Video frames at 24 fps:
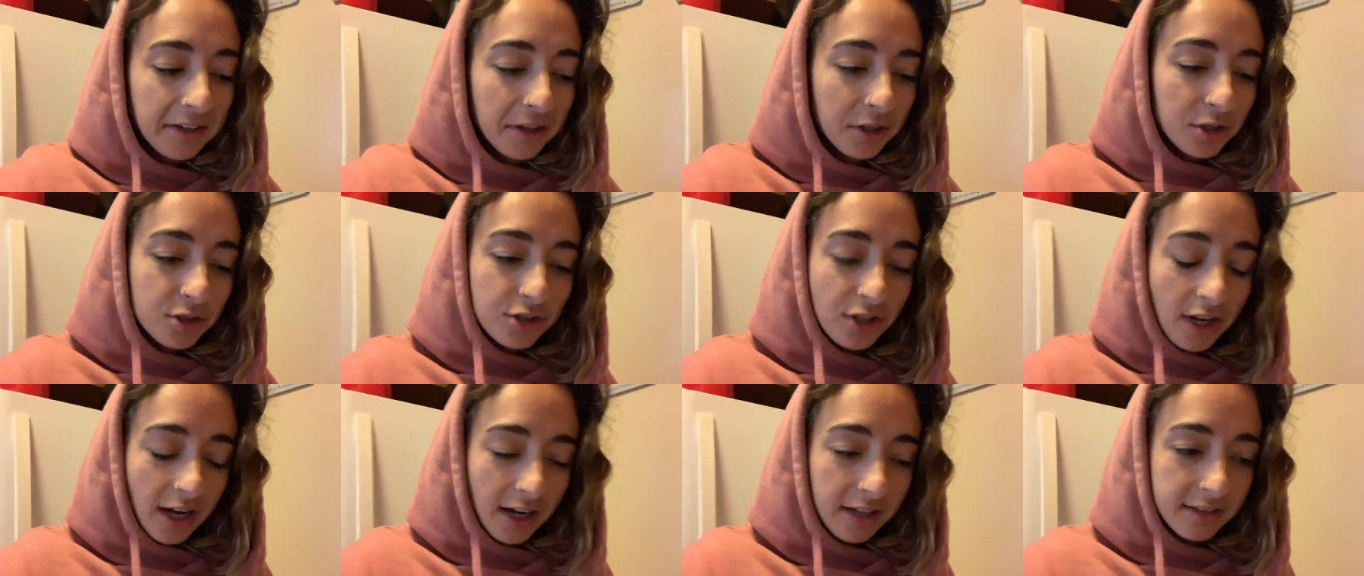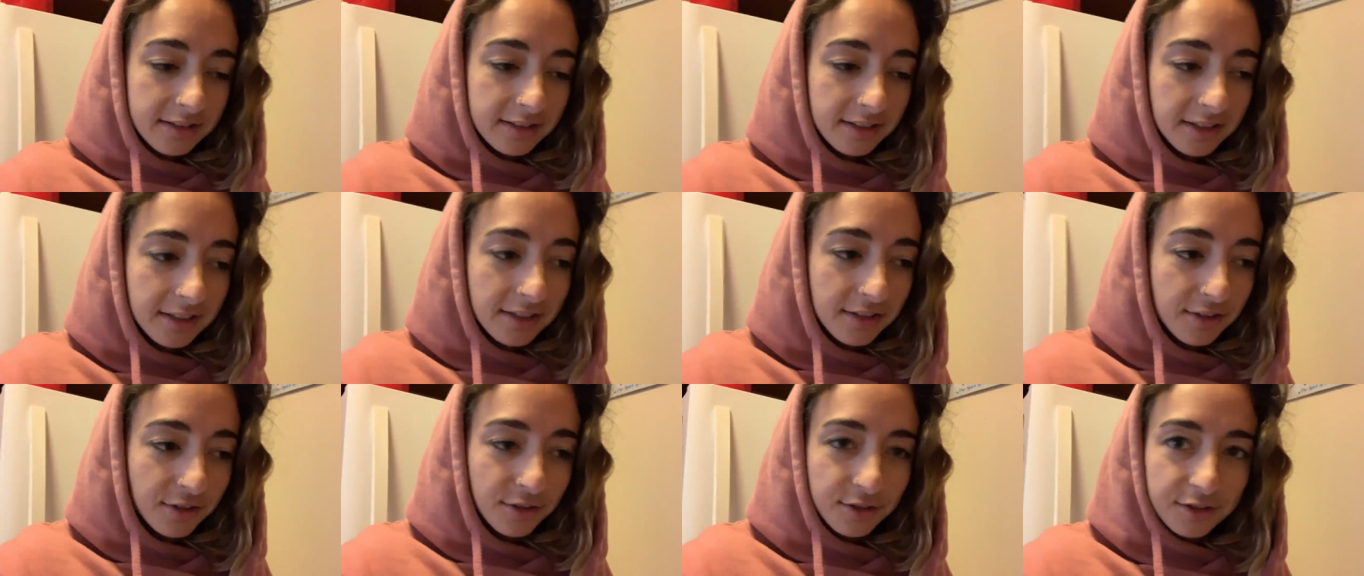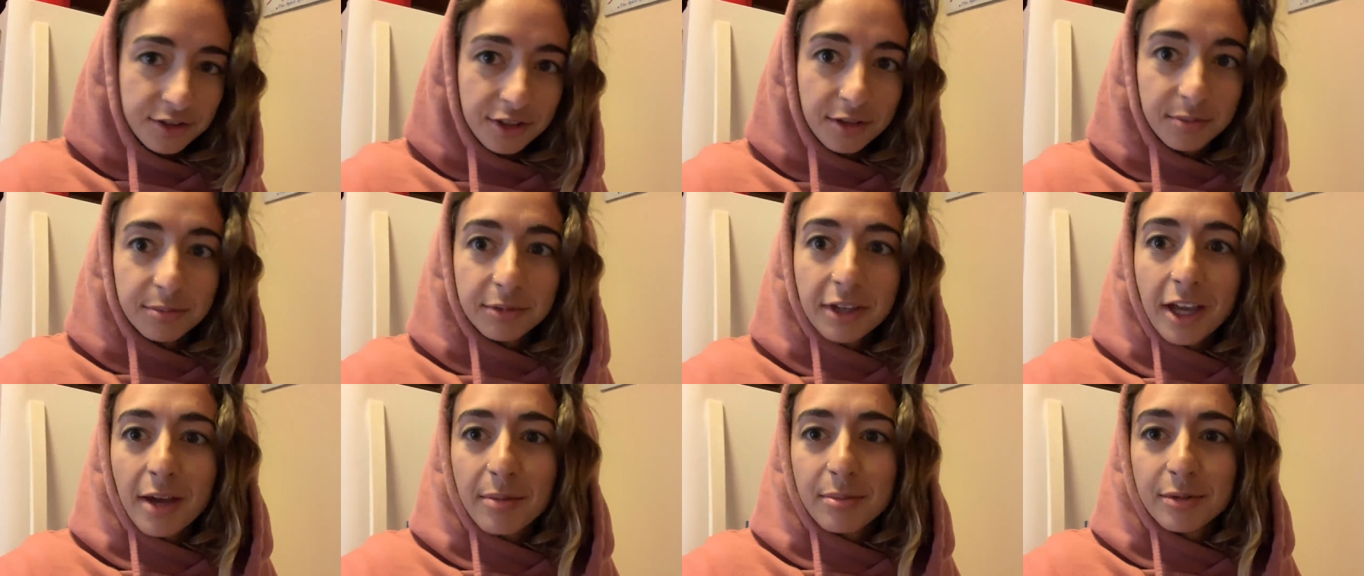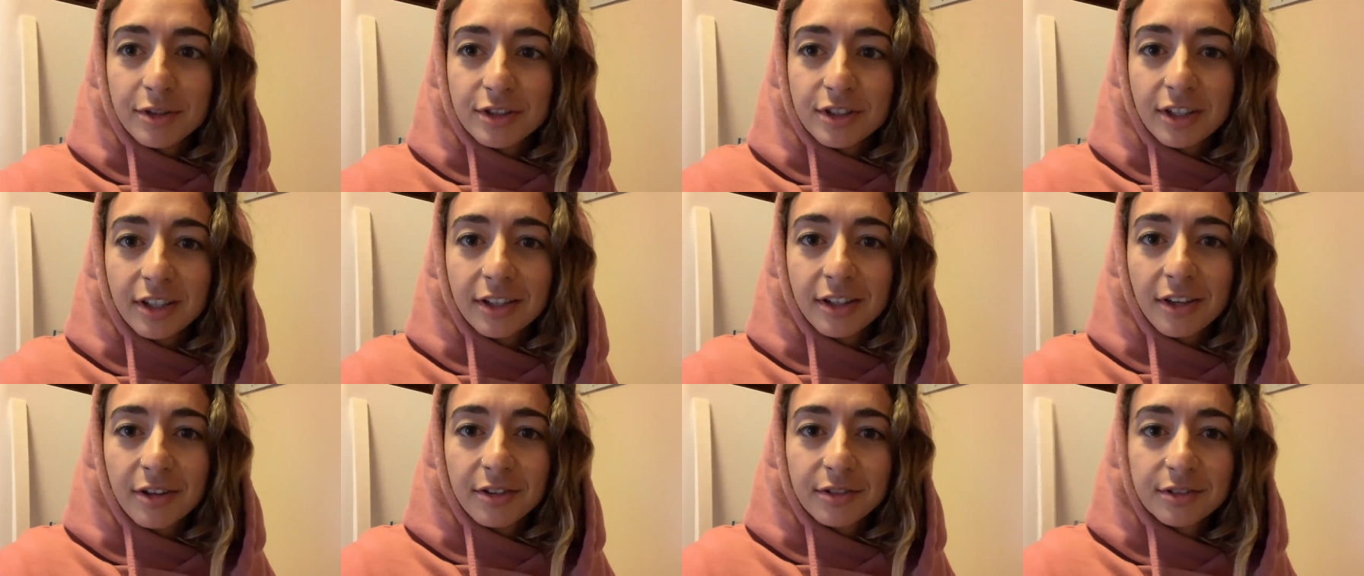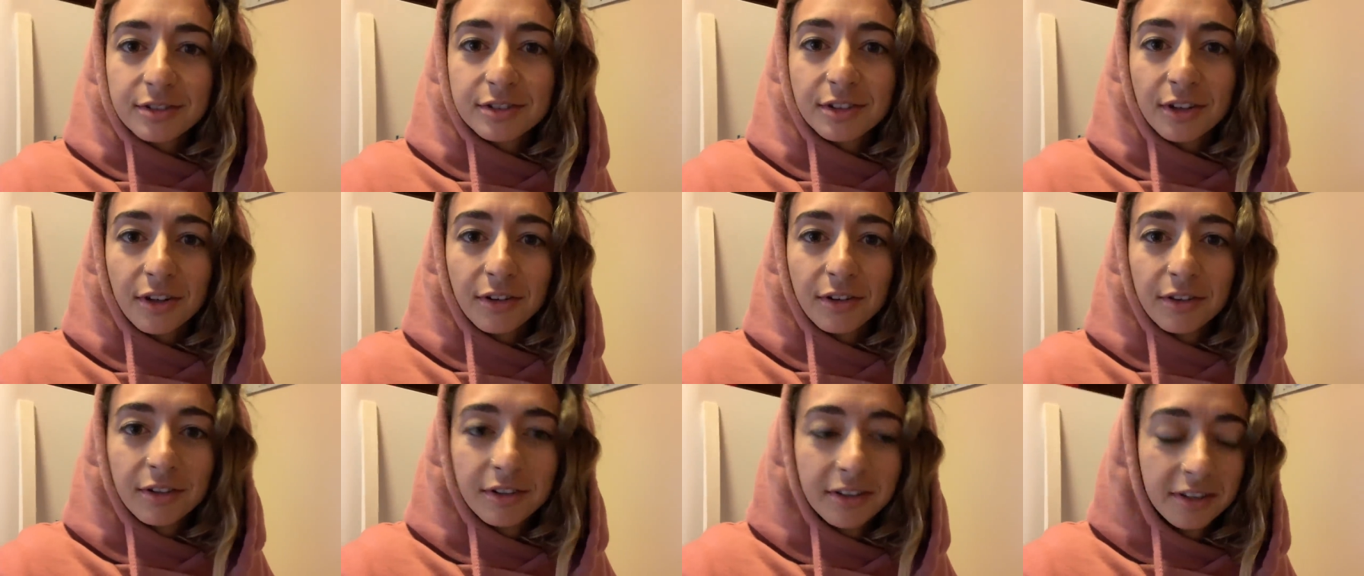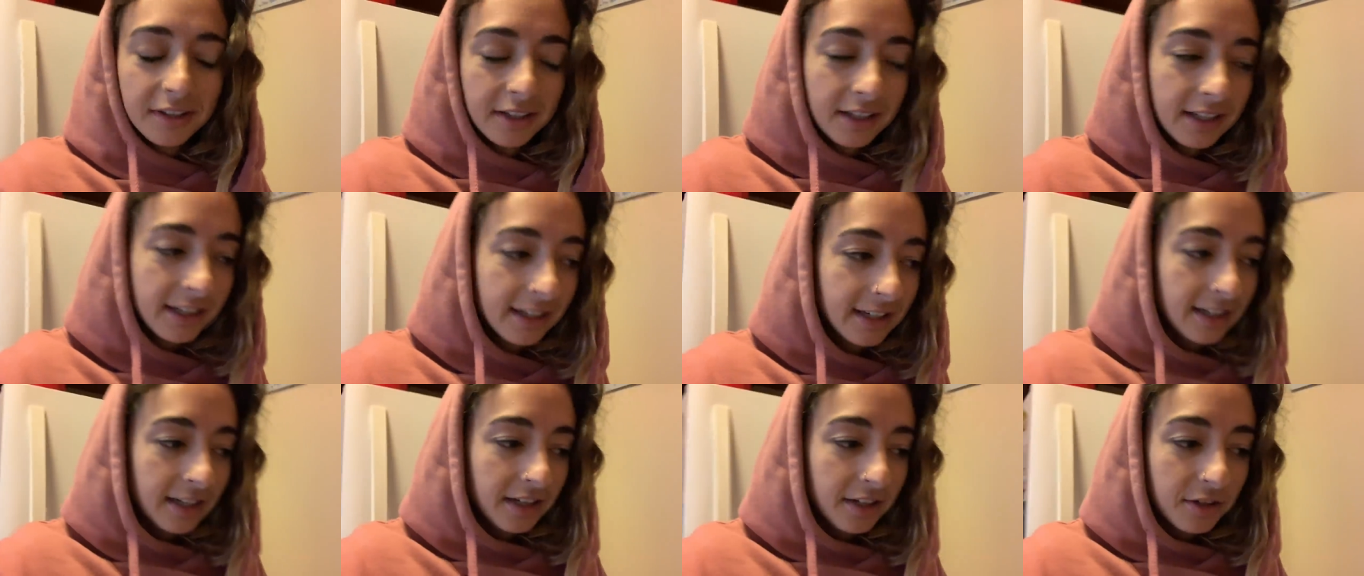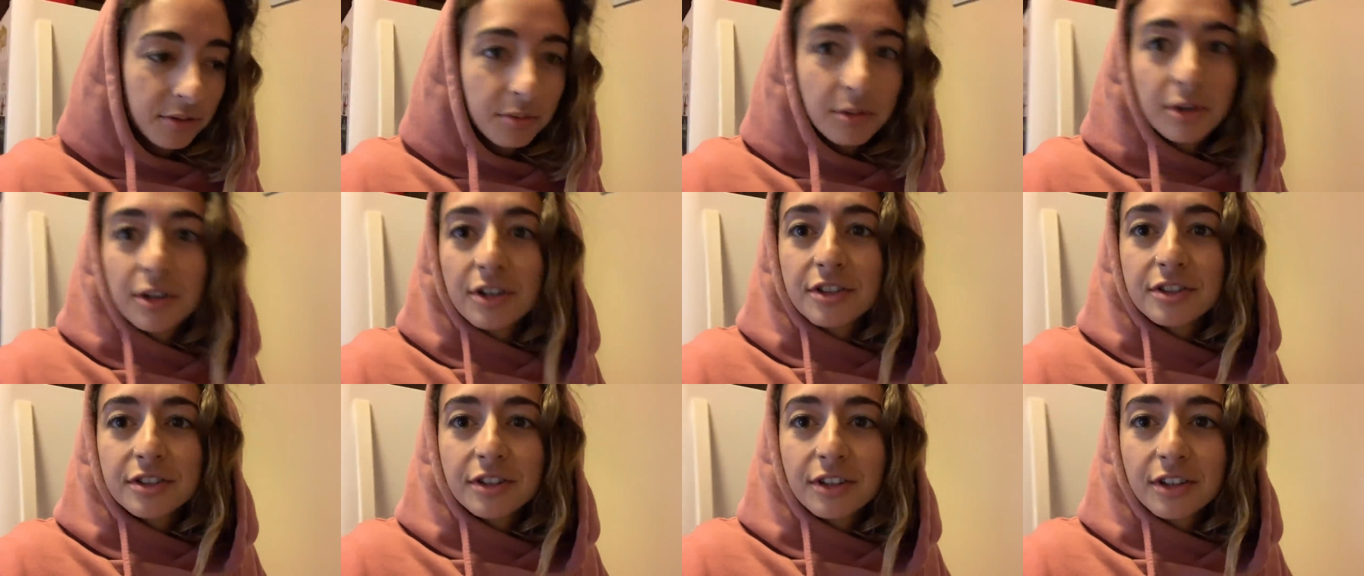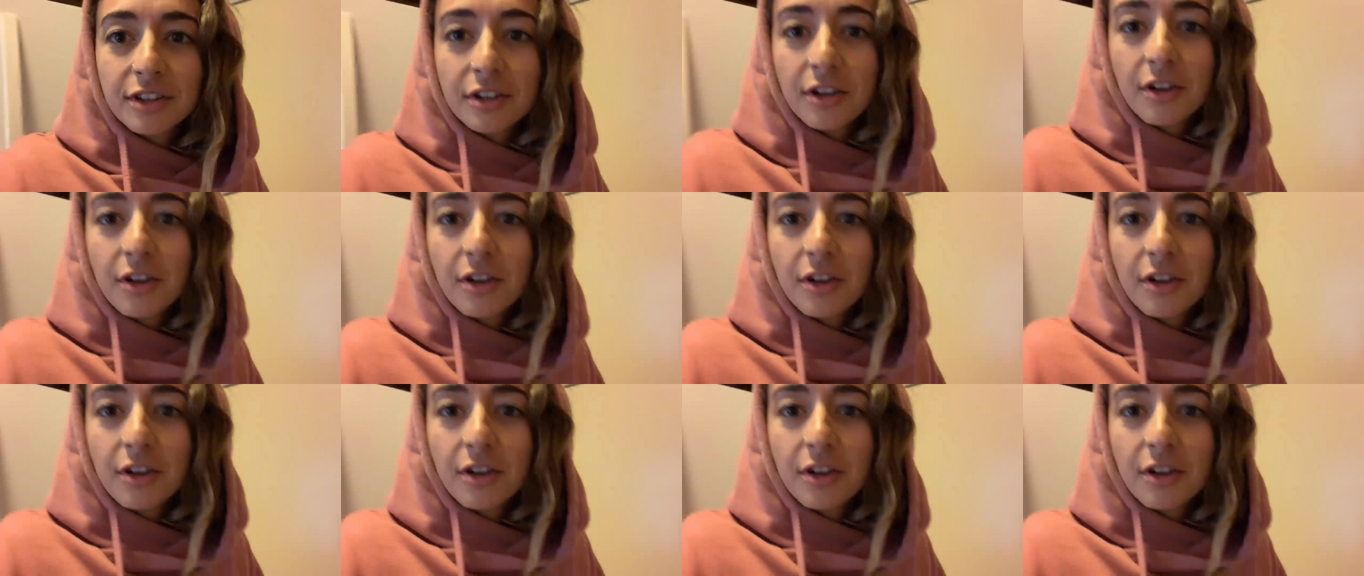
chai tea or skim cappuccino, so we're just gonna